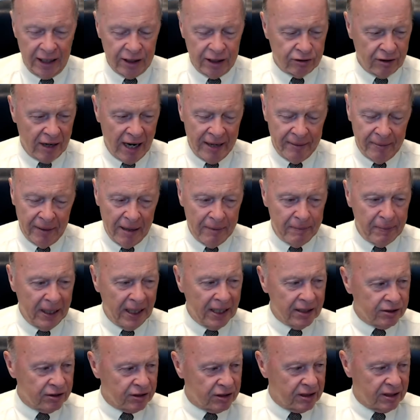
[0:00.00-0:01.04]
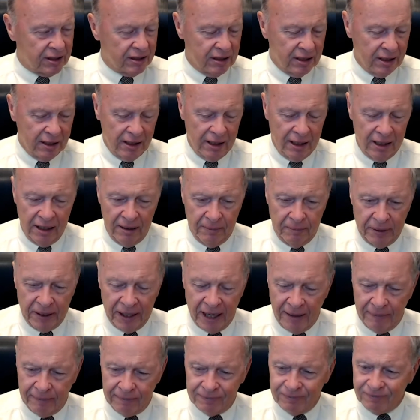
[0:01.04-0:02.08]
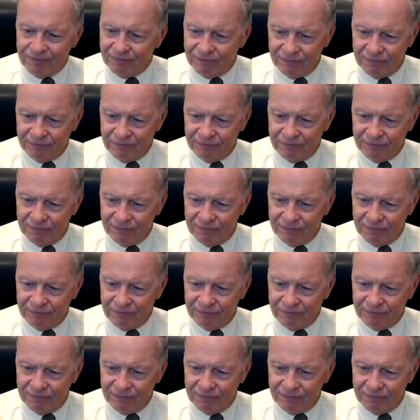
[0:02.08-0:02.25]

try my best, but I'm